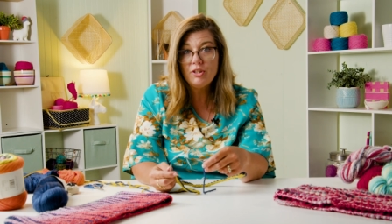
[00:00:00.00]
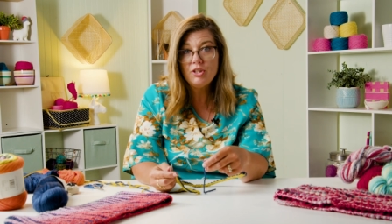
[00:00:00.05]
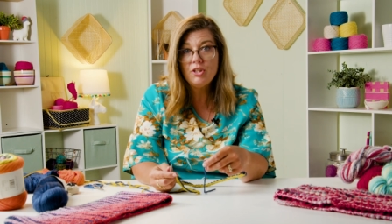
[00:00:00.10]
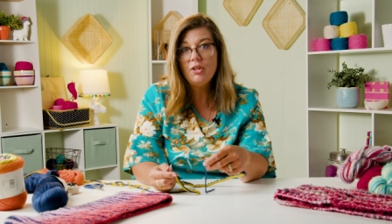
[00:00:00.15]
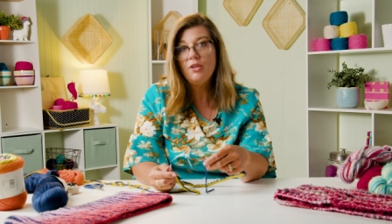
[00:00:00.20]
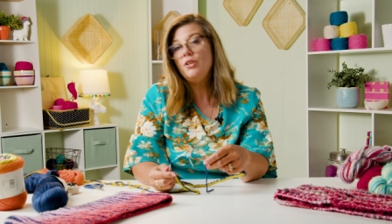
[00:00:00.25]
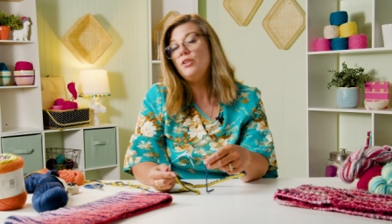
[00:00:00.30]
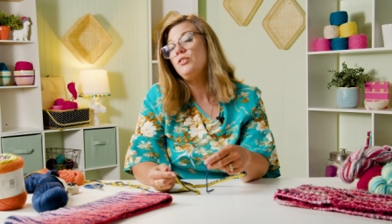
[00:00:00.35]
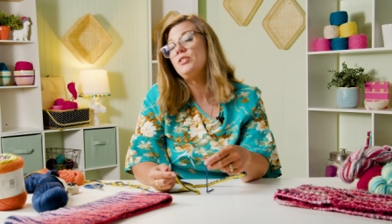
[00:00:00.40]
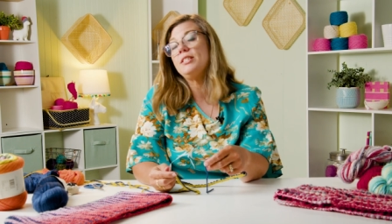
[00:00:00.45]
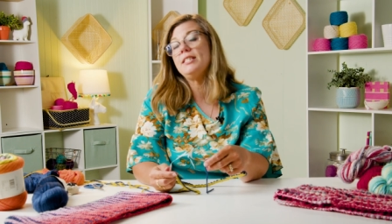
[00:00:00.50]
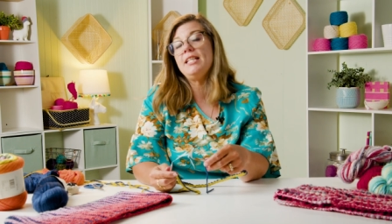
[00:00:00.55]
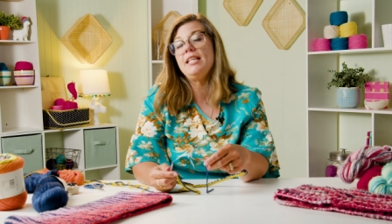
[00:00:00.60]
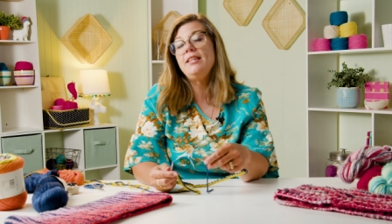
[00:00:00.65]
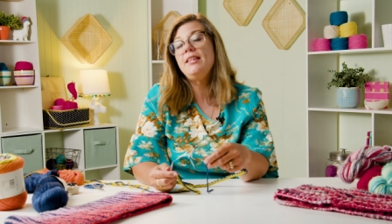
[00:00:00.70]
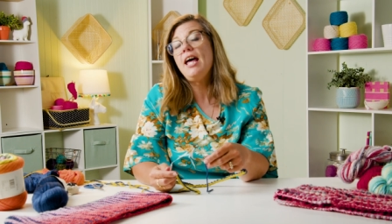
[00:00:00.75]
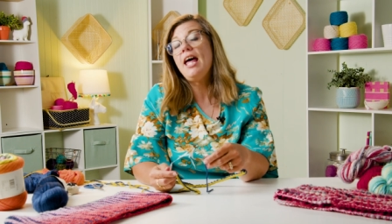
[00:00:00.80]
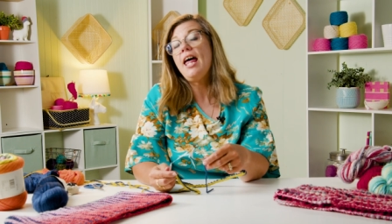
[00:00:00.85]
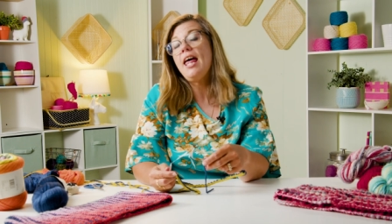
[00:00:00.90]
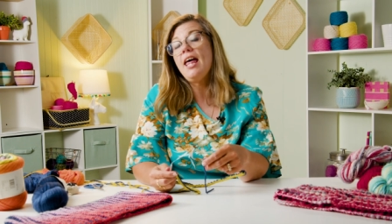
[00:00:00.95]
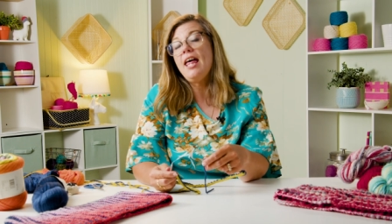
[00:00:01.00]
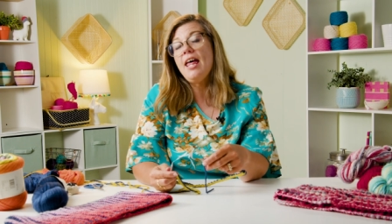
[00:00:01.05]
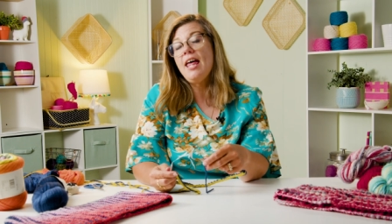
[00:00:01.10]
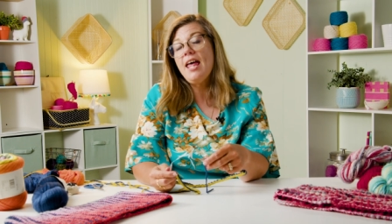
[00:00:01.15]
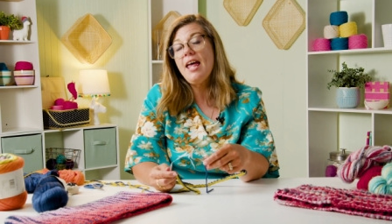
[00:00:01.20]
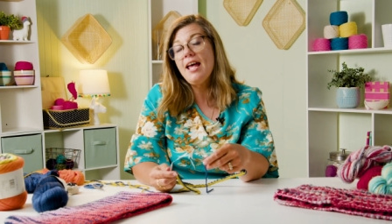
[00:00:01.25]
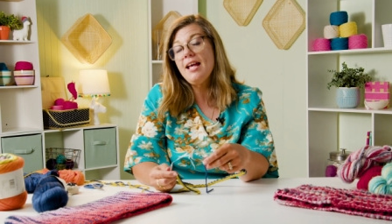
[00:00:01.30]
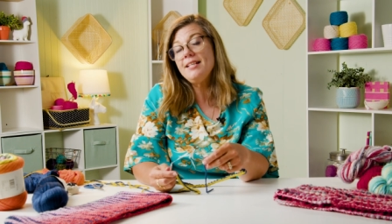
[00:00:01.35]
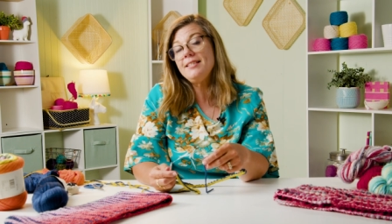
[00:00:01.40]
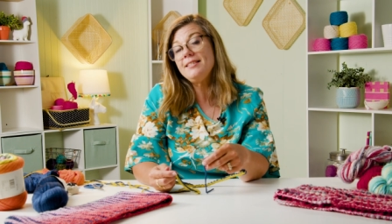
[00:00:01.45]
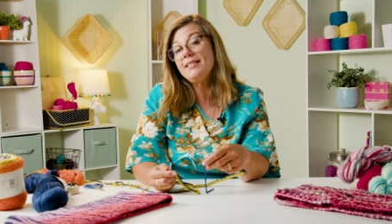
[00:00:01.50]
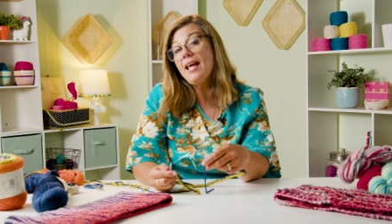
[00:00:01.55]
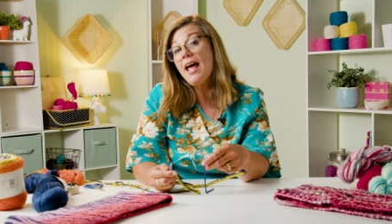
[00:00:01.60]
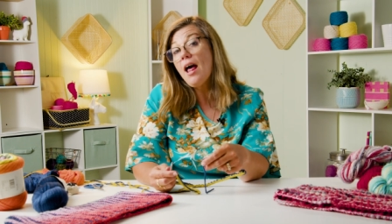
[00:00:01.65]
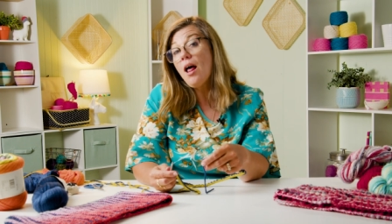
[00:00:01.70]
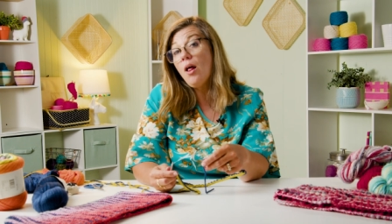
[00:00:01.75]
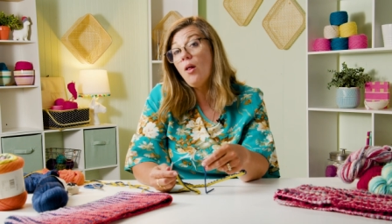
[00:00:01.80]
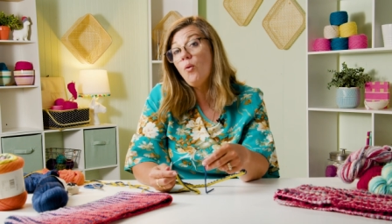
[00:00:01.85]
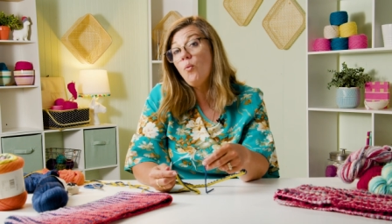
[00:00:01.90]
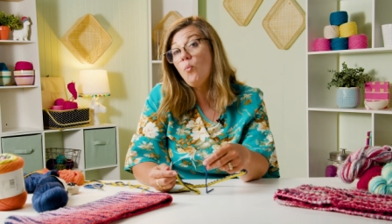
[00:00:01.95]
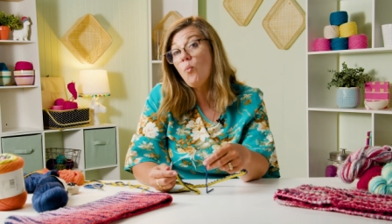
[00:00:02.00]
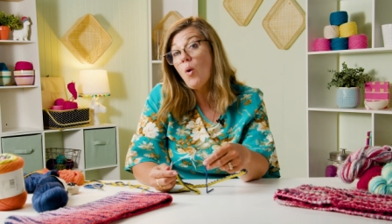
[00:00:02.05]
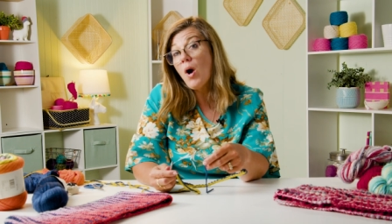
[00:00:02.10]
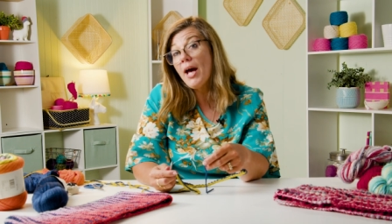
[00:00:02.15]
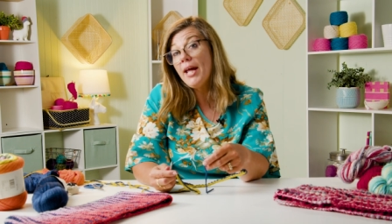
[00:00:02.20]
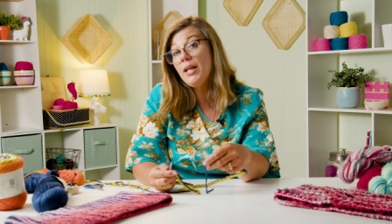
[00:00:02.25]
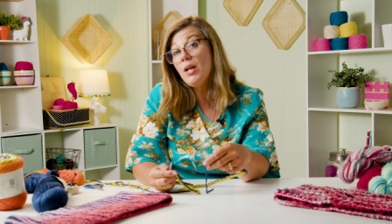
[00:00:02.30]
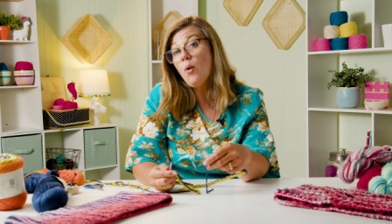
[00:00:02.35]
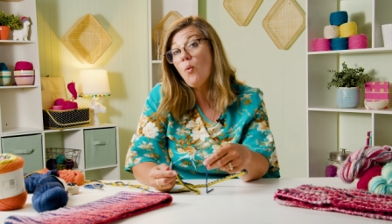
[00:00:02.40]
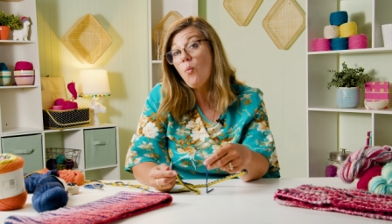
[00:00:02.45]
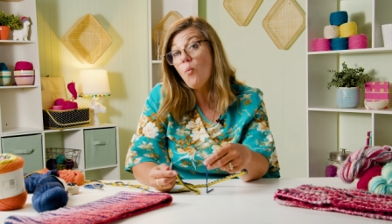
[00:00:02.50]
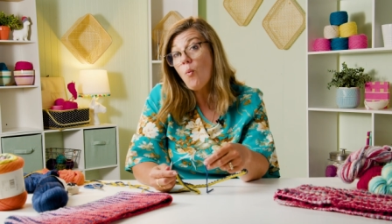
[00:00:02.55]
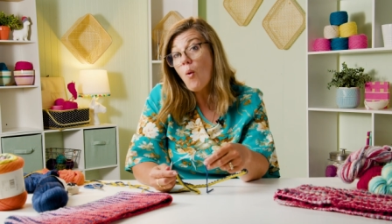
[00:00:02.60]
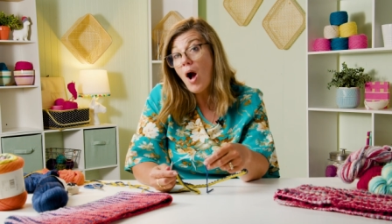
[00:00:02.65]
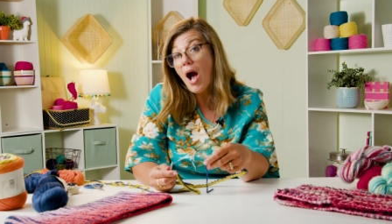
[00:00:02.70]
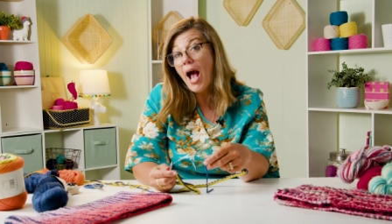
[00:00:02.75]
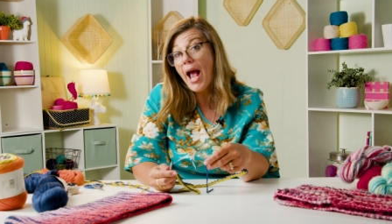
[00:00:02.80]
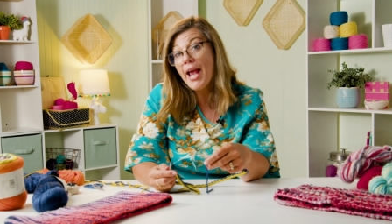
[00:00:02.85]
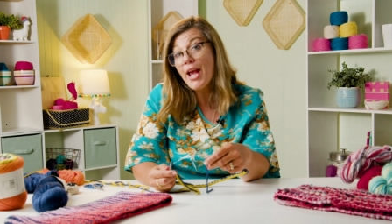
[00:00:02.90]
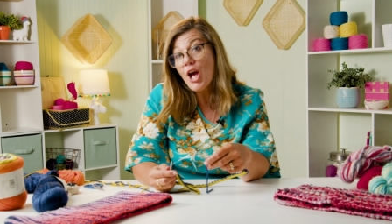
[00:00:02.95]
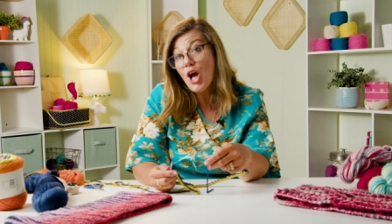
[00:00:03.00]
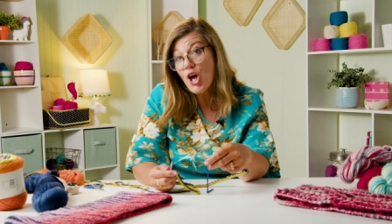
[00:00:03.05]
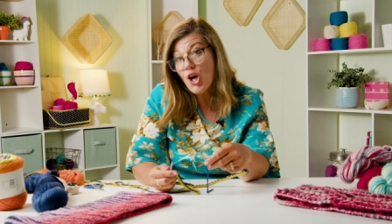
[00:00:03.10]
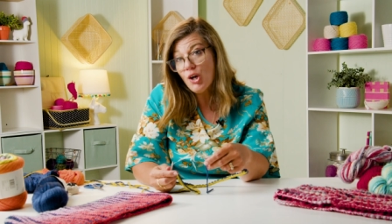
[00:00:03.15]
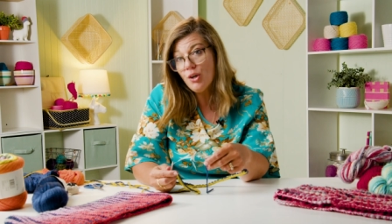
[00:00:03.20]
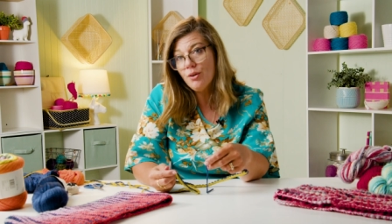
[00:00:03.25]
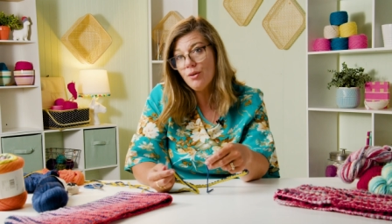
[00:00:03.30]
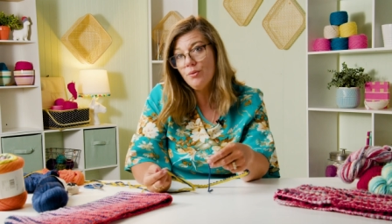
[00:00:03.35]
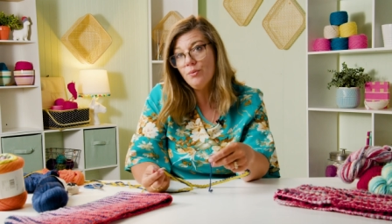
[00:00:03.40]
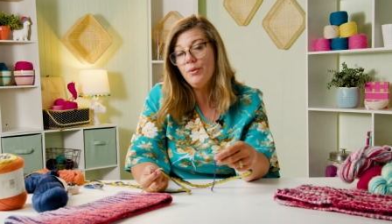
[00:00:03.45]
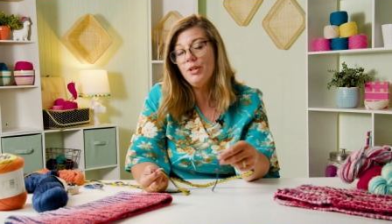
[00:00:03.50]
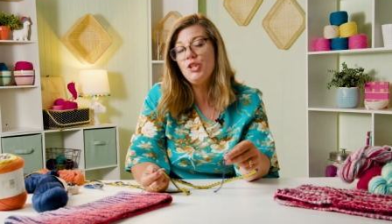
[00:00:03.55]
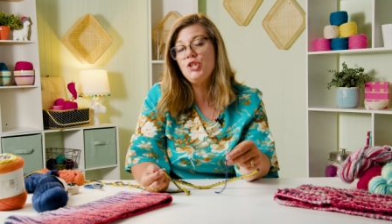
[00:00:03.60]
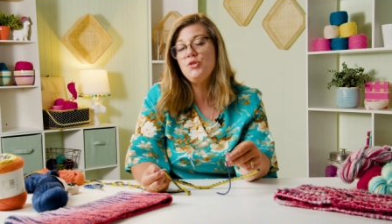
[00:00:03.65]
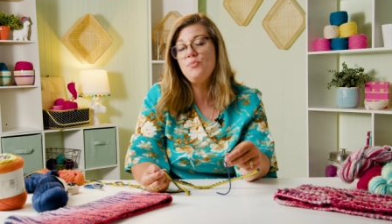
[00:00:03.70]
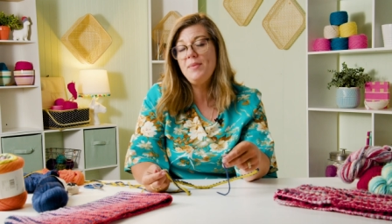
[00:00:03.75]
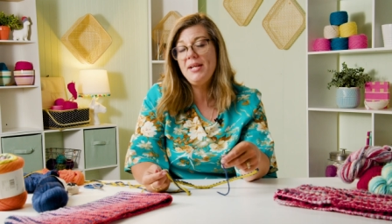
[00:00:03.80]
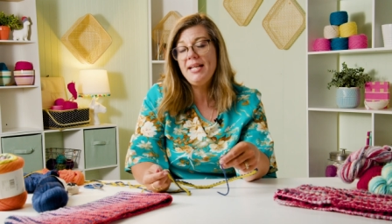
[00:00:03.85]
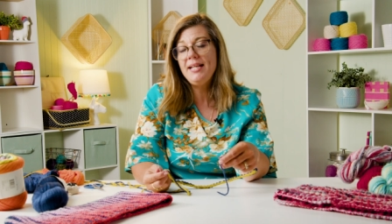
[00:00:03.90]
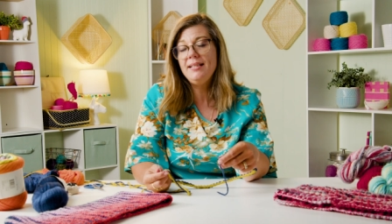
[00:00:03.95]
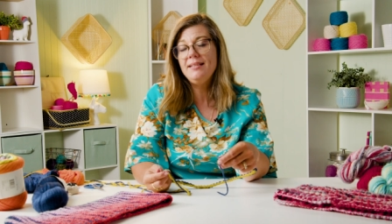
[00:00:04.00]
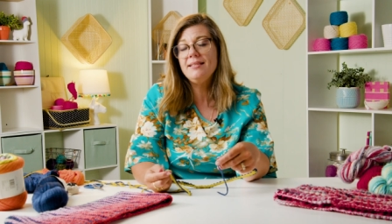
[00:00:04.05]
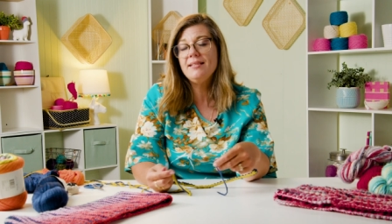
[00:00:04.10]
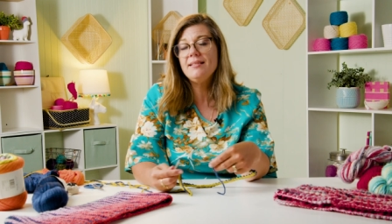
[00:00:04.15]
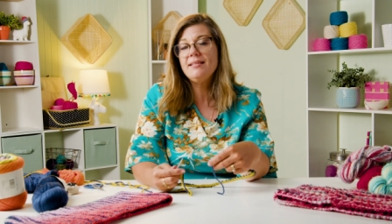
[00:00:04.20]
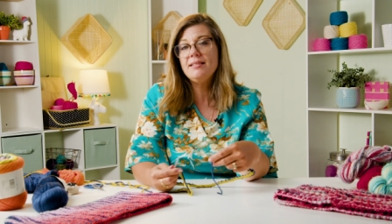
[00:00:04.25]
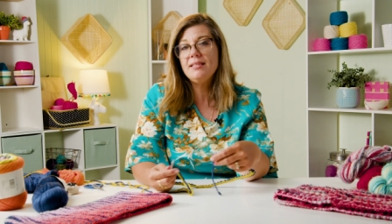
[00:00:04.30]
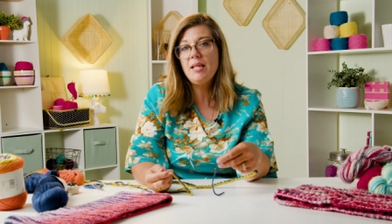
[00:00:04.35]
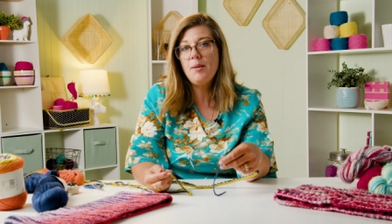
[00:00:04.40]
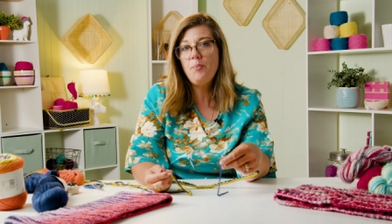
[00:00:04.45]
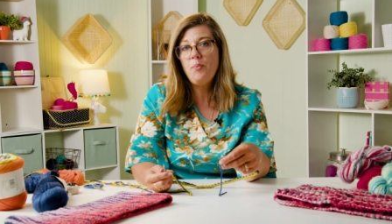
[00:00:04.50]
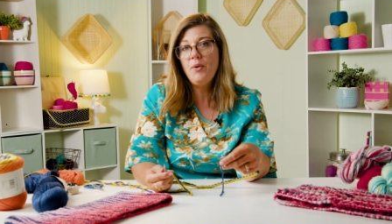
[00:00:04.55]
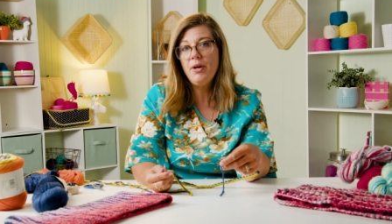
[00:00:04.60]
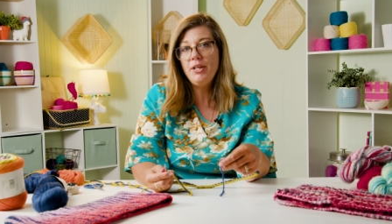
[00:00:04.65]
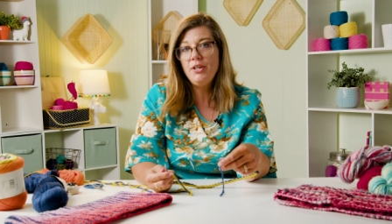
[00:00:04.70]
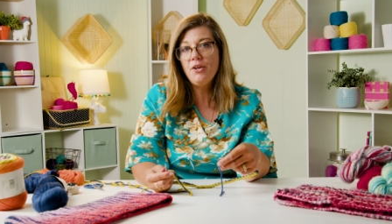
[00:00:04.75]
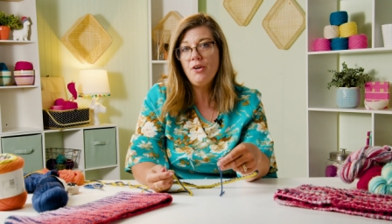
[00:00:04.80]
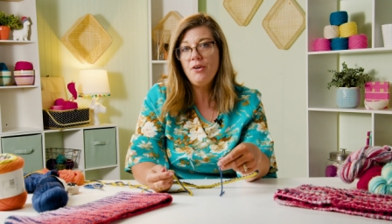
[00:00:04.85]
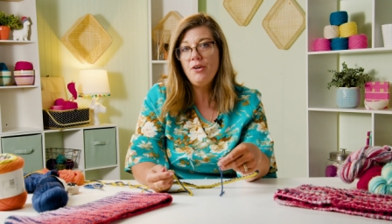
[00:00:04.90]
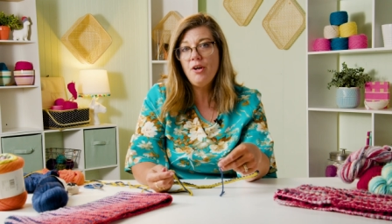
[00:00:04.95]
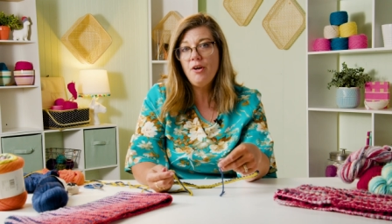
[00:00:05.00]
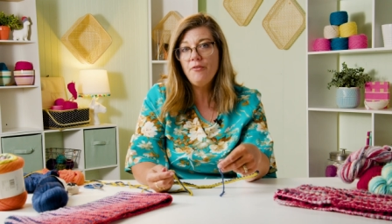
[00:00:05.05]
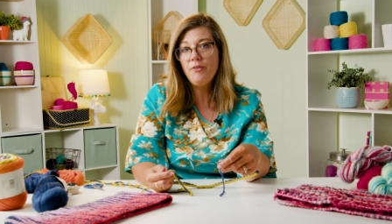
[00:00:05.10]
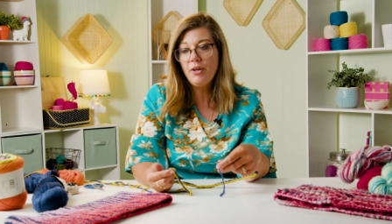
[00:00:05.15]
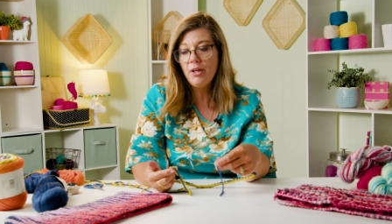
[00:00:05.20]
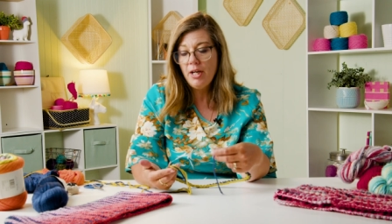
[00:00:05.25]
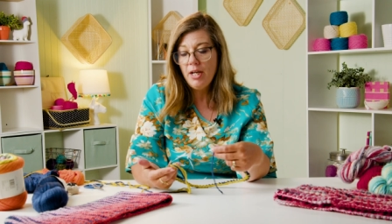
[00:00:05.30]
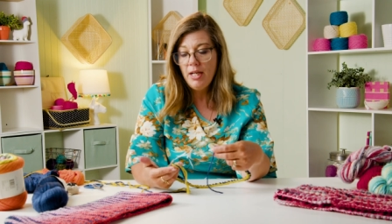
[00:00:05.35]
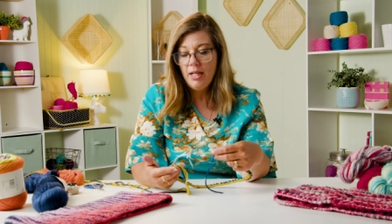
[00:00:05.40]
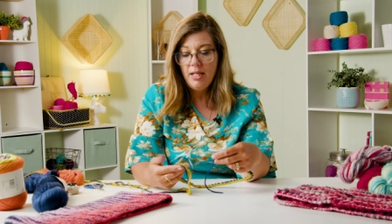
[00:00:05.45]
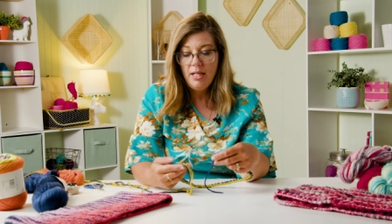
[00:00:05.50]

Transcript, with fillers: So you'll see the SL1YO, which means slip one yarn over.